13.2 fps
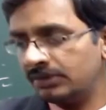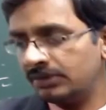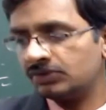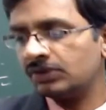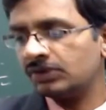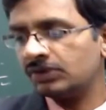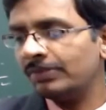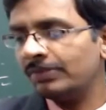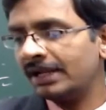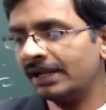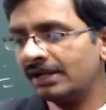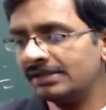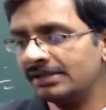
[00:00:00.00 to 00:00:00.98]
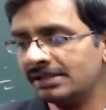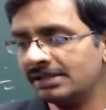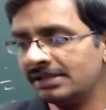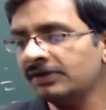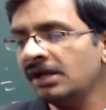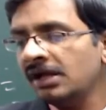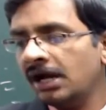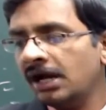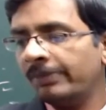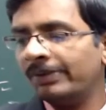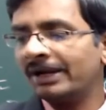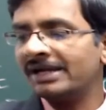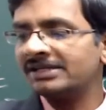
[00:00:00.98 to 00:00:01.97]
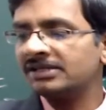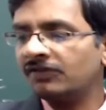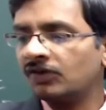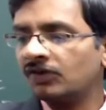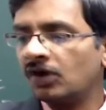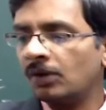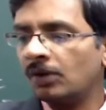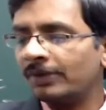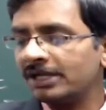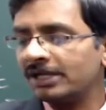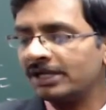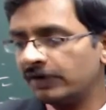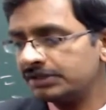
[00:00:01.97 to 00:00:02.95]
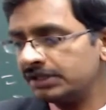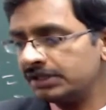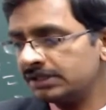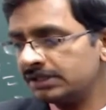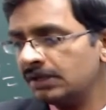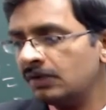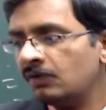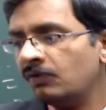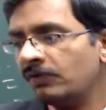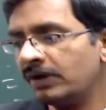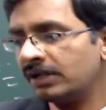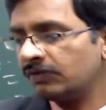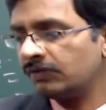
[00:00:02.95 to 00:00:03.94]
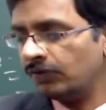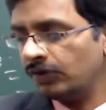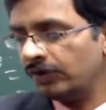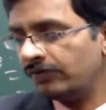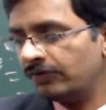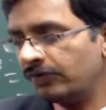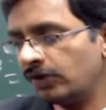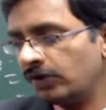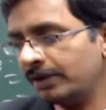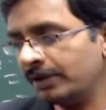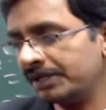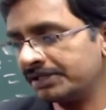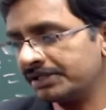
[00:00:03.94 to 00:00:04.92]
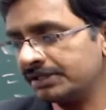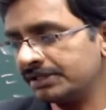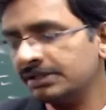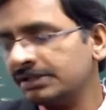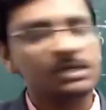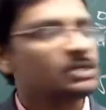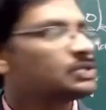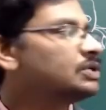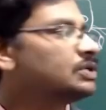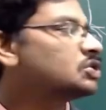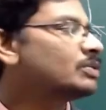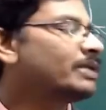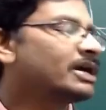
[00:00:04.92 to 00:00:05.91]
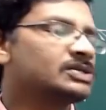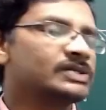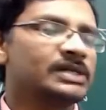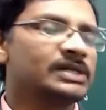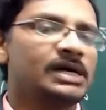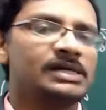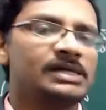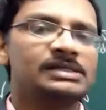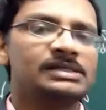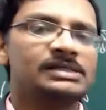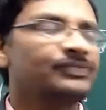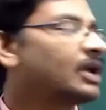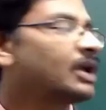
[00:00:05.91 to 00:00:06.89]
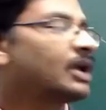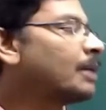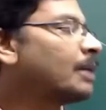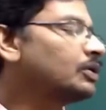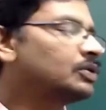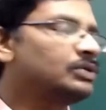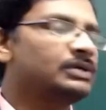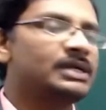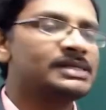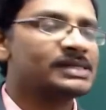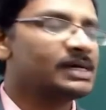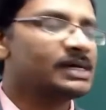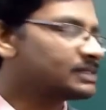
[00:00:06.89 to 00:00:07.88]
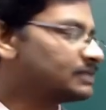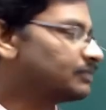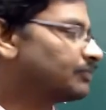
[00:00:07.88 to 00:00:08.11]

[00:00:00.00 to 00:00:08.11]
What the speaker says: complete analysis of application of complex functions for the fluid flow applications. So in tomorrow's class, I'm going to discuss